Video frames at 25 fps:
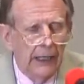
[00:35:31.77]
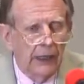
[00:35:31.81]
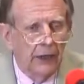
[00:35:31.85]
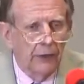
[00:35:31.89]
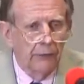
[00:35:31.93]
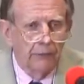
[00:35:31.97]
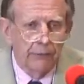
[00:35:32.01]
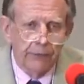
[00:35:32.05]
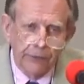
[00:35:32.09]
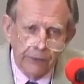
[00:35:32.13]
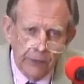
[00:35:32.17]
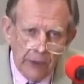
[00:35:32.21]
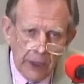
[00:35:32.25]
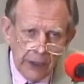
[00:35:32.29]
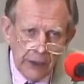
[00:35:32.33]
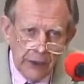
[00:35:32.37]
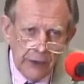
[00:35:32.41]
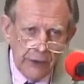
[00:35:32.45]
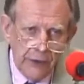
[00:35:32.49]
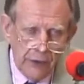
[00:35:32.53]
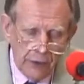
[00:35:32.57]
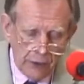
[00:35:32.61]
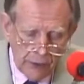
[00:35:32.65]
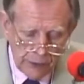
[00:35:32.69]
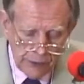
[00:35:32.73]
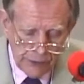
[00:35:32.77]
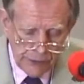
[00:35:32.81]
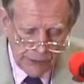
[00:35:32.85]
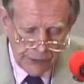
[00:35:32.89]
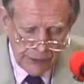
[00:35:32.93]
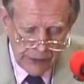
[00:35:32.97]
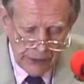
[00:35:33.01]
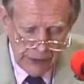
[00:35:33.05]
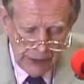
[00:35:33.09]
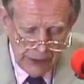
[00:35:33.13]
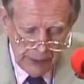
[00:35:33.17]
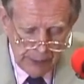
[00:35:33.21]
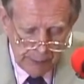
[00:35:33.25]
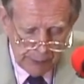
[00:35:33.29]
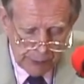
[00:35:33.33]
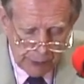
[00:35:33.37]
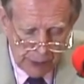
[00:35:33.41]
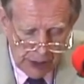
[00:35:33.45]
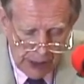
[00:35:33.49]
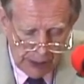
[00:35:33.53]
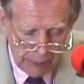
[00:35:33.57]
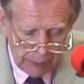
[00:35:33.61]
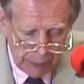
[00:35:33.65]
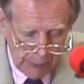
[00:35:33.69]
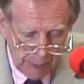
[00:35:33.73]
confronted those
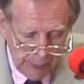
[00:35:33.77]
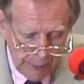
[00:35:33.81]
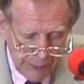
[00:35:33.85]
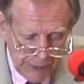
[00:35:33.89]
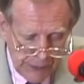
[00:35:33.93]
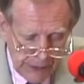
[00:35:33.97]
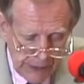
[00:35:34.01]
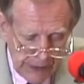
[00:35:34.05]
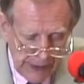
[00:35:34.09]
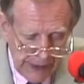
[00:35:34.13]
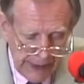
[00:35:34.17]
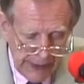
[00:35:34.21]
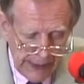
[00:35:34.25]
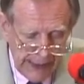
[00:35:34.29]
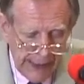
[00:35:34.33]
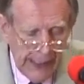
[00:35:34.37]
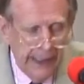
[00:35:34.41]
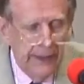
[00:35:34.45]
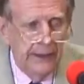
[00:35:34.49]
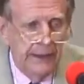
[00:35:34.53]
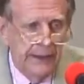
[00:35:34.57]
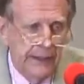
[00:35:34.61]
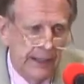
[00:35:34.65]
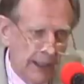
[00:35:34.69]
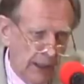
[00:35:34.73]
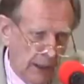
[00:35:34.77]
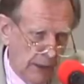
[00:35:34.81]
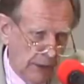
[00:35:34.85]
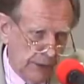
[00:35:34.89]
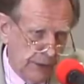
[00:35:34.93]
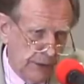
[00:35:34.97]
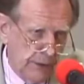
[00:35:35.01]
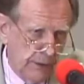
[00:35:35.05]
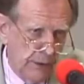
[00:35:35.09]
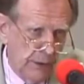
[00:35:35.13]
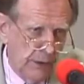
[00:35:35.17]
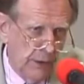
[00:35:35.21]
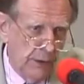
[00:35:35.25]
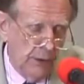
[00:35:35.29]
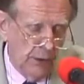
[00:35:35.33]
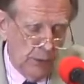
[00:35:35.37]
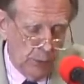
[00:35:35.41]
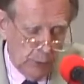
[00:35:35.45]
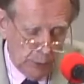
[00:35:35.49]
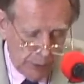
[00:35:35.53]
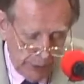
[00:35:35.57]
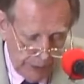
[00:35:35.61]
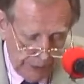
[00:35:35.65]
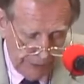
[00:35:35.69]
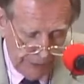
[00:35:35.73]
problems, and dealt
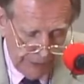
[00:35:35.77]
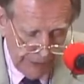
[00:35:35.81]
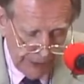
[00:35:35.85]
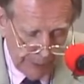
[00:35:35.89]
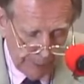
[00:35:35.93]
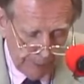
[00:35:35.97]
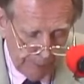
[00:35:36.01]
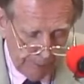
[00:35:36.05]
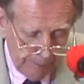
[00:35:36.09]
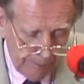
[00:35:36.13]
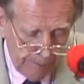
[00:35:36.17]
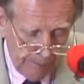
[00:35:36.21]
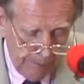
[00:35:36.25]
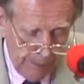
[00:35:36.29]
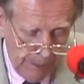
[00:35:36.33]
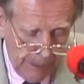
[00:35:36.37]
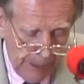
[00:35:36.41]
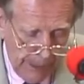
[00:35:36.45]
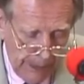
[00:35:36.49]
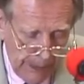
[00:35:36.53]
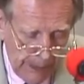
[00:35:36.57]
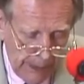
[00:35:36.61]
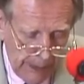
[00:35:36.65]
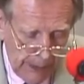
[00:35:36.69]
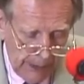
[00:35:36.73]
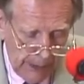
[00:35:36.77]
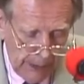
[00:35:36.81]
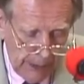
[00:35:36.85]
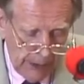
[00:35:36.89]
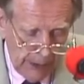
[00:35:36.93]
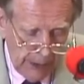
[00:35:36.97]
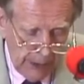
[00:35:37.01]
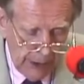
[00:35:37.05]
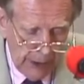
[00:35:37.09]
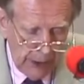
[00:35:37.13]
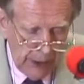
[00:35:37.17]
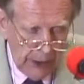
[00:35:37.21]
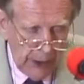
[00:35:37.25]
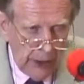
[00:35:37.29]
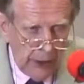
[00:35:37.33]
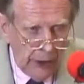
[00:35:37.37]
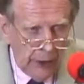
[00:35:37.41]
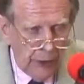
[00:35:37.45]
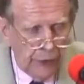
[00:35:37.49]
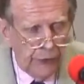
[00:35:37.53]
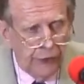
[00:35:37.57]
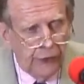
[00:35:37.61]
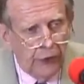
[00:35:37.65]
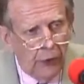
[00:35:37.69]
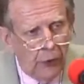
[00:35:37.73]
with them.
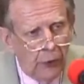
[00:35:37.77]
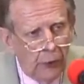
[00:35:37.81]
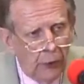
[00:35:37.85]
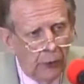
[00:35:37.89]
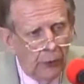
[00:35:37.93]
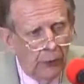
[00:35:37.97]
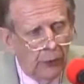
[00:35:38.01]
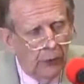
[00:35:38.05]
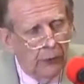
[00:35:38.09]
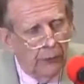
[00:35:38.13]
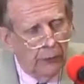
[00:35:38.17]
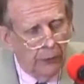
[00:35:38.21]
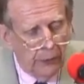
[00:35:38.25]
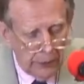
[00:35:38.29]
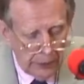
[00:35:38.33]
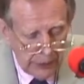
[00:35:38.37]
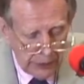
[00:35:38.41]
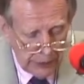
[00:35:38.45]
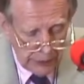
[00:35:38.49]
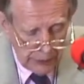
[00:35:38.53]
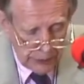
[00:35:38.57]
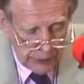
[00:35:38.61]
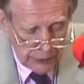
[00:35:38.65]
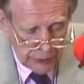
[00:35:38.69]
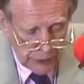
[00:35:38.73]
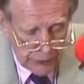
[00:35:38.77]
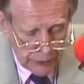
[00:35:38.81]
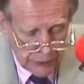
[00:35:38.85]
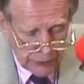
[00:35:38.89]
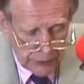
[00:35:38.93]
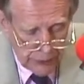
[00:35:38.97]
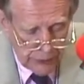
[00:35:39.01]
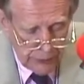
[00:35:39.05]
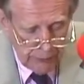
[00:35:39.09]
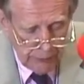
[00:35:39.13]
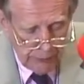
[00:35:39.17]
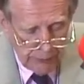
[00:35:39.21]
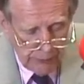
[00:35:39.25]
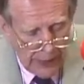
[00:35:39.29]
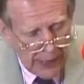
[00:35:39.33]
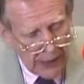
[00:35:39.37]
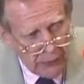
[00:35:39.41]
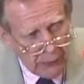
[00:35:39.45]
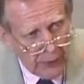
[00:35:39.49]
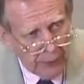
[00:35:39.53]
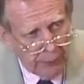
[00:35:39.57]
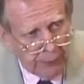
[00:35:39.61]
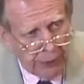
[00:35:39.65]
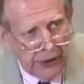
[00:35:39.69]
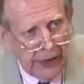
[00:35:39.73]
So my
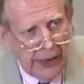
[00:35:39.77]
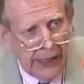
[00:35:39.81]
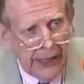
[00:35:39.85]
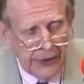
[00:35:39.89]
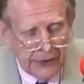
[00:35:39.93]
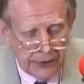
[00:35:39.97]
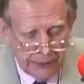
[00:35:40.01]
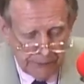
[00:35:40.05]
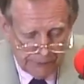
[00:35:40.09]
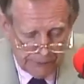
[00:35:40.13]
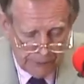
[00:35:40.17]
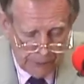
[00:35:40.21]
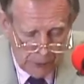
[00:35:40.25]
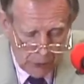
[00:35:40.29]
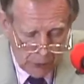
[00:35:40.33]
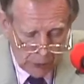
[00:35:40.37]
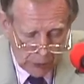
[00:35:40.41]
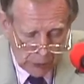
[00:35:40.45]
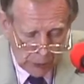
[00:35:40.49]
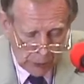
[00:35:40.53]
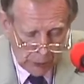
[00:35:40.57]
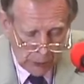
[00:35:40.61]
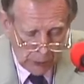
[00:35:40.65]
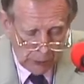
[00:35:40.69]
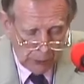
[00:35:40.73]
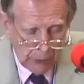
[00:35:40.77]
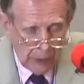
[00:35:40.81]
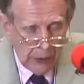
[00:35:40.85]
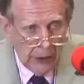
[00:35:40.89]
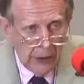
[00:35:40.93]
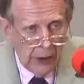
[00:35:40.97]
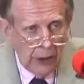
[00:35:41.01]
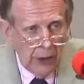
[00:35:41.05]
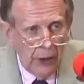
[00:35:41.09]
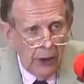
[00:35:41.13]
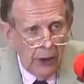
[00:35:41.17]
reply to Vogel